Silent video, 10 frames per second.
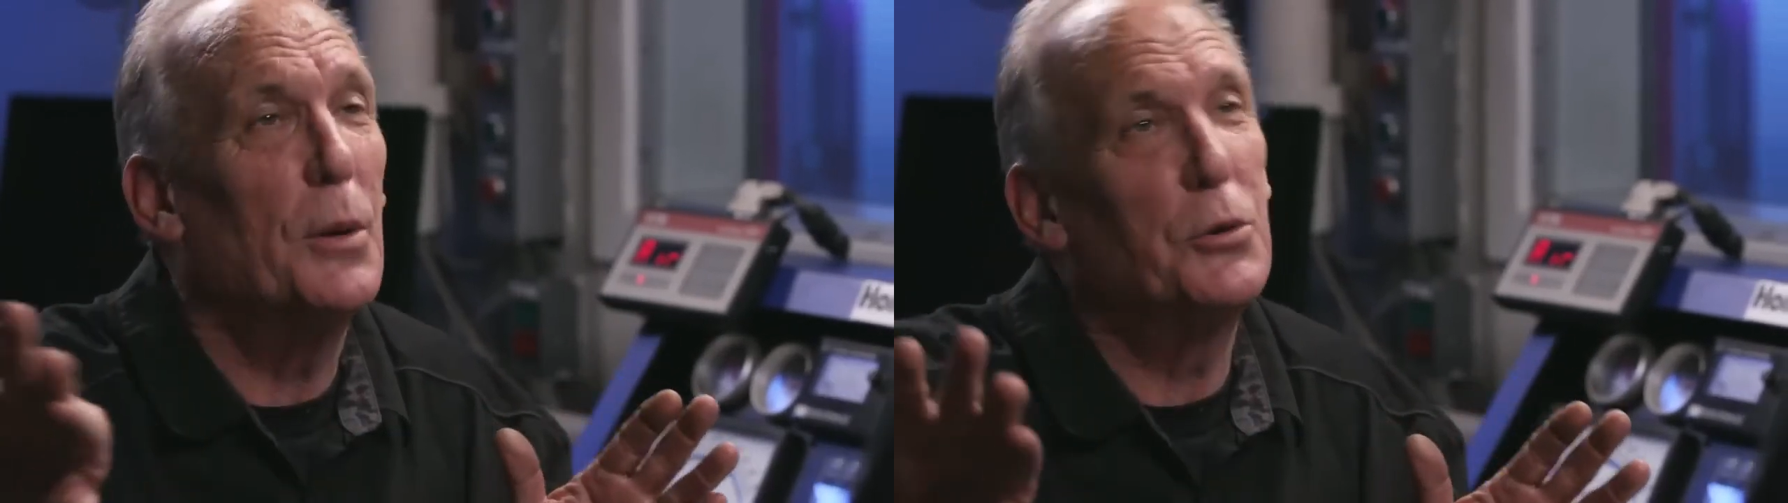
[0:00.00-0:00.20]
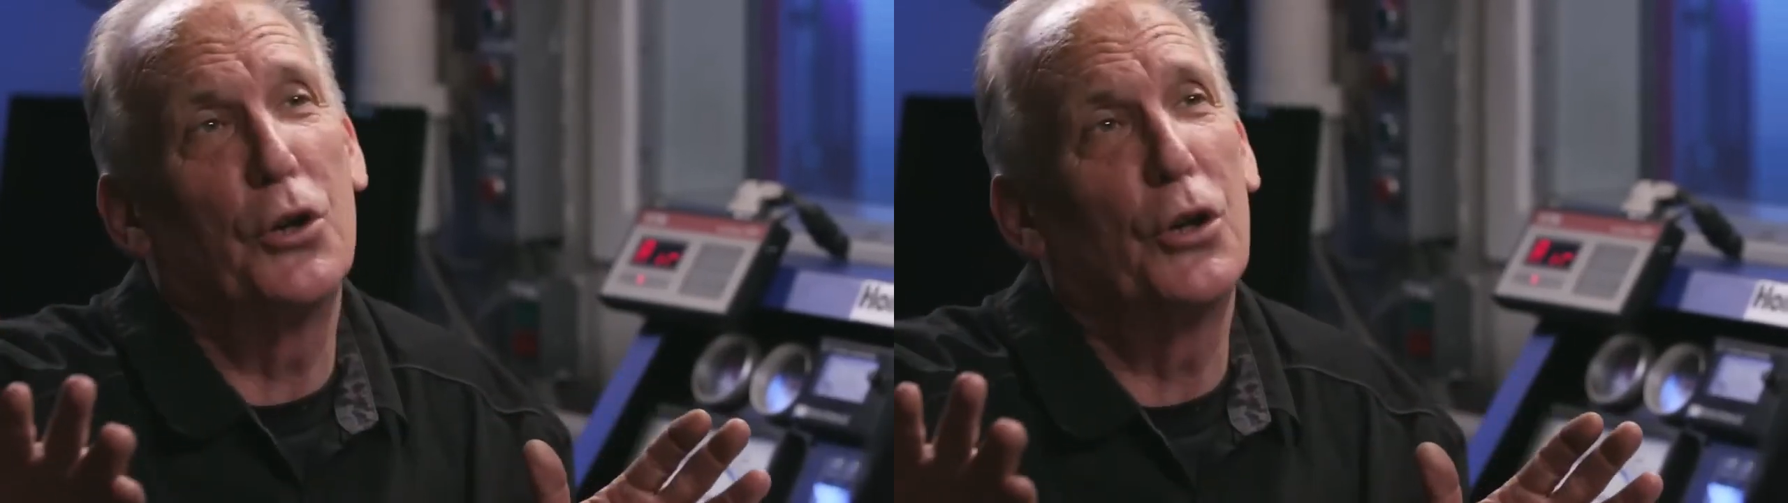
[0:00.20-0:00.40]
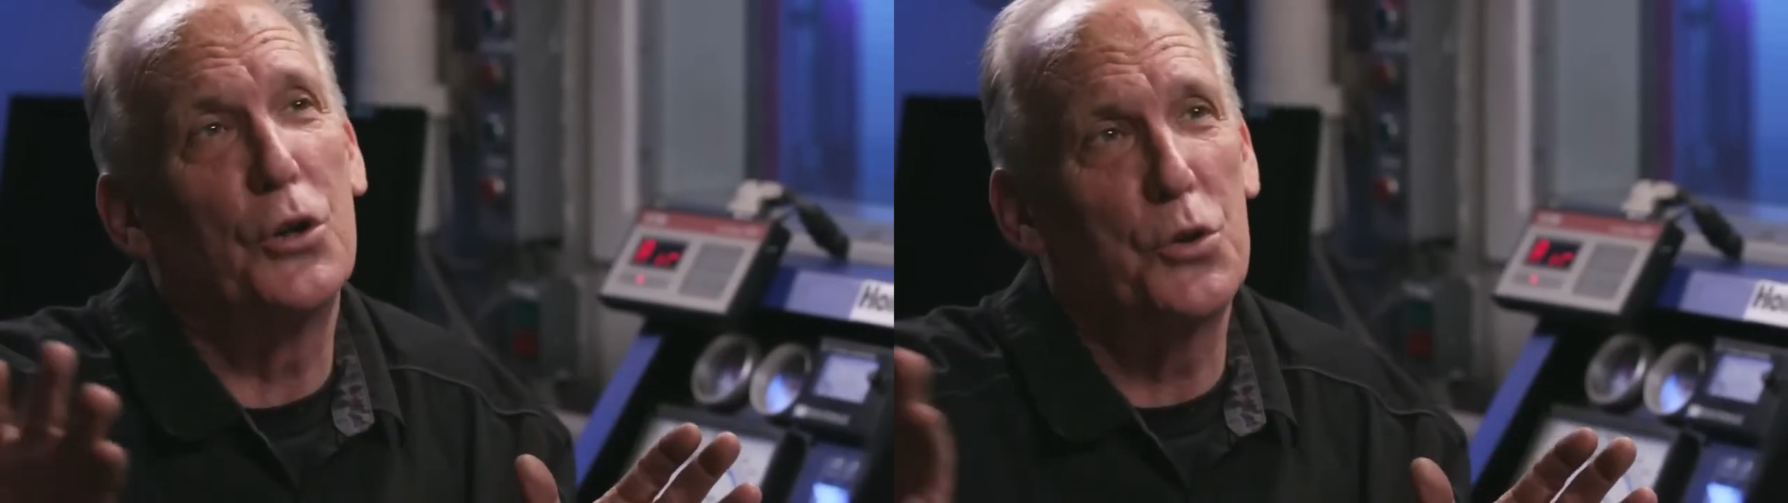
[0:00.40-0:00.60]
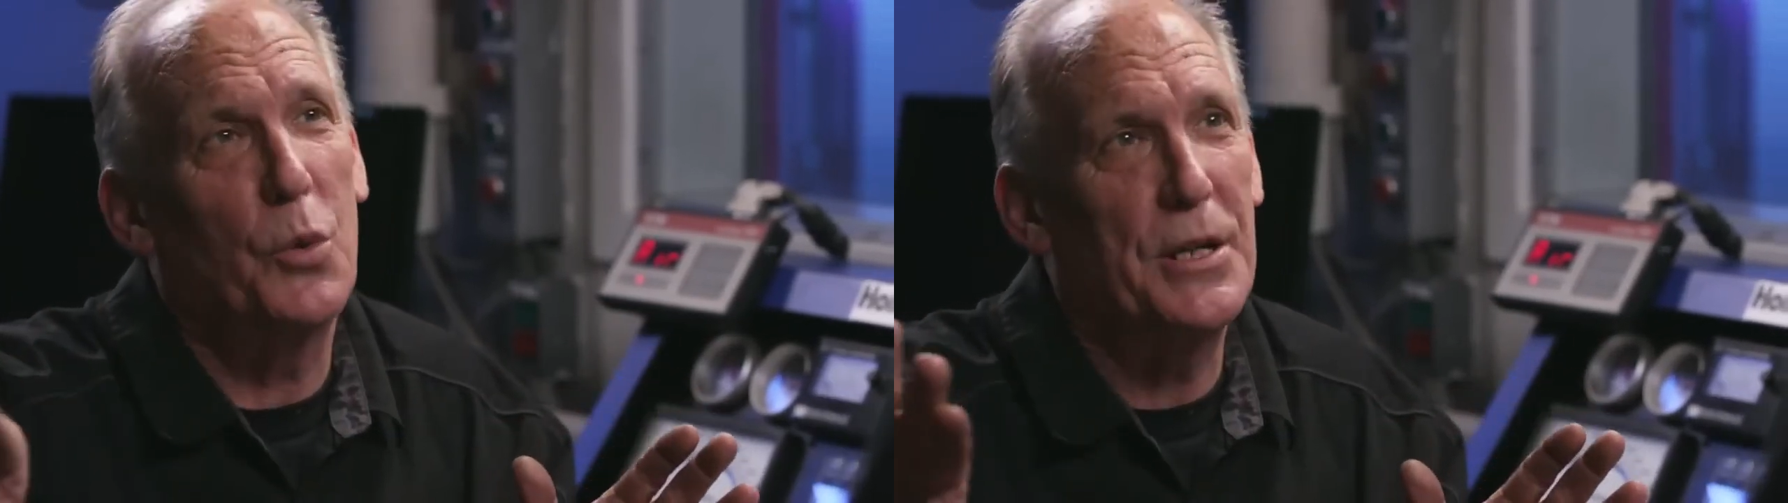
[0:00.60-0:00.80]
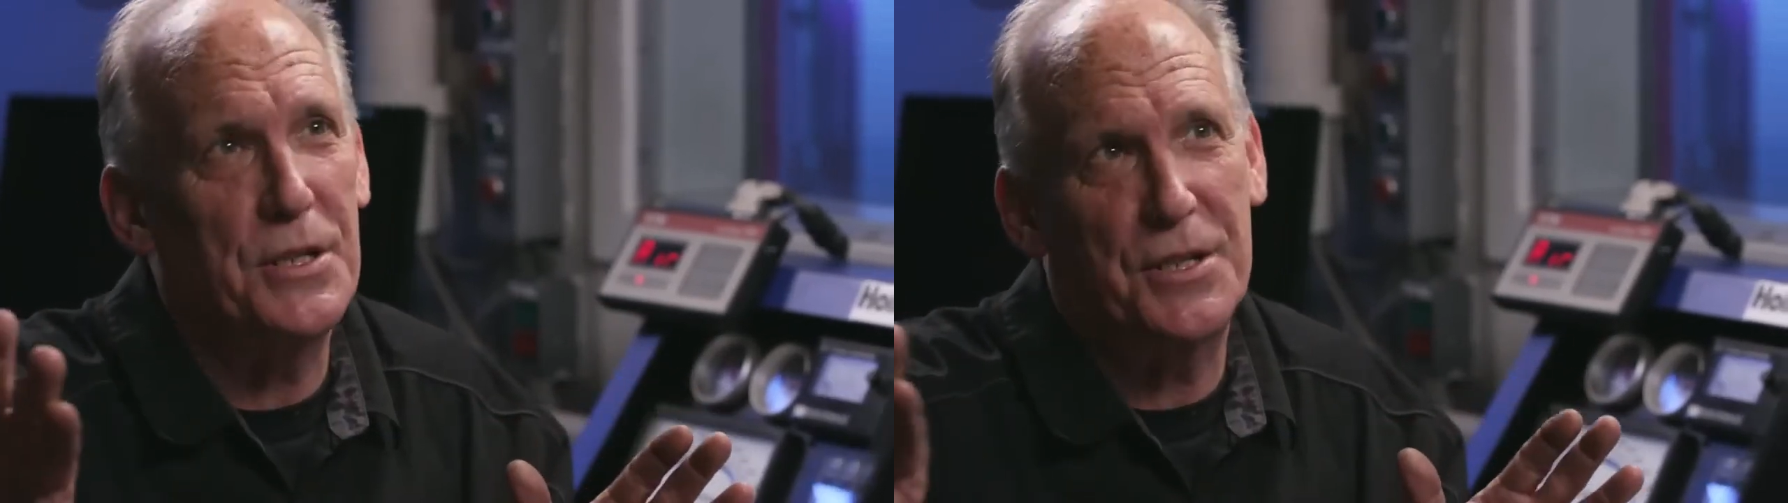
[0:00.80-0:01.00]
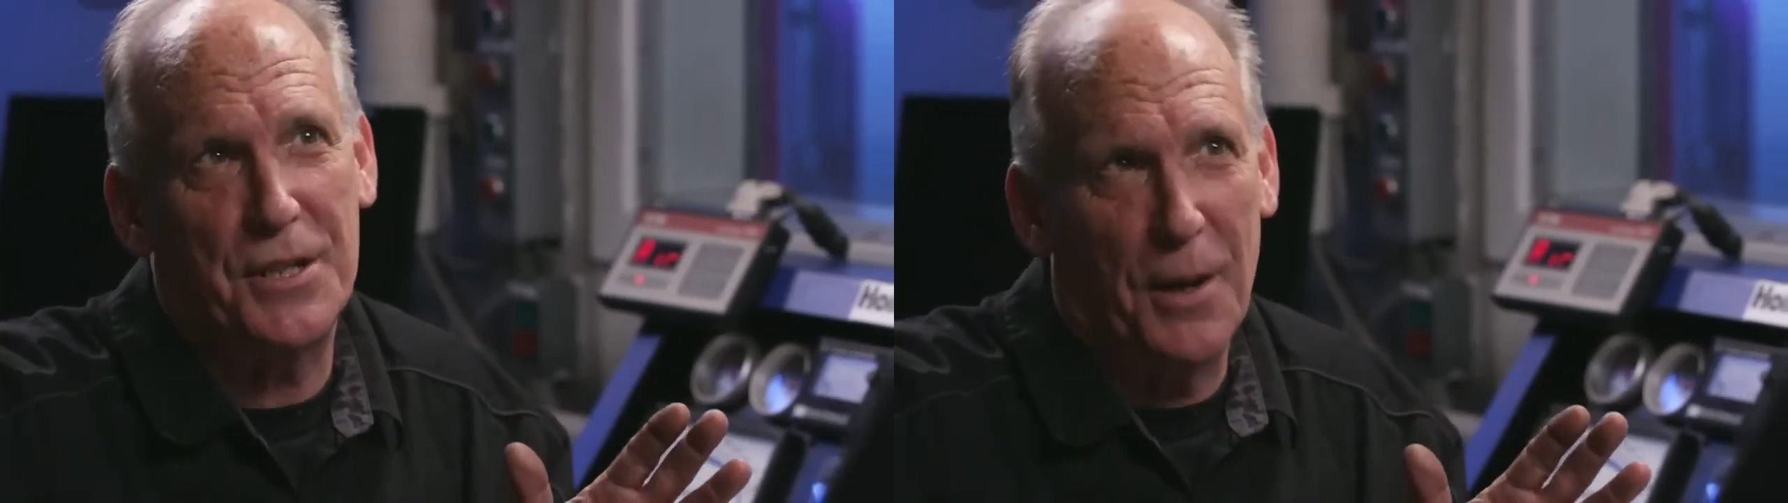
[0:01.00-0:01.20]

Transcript: I'm sure it goes away at some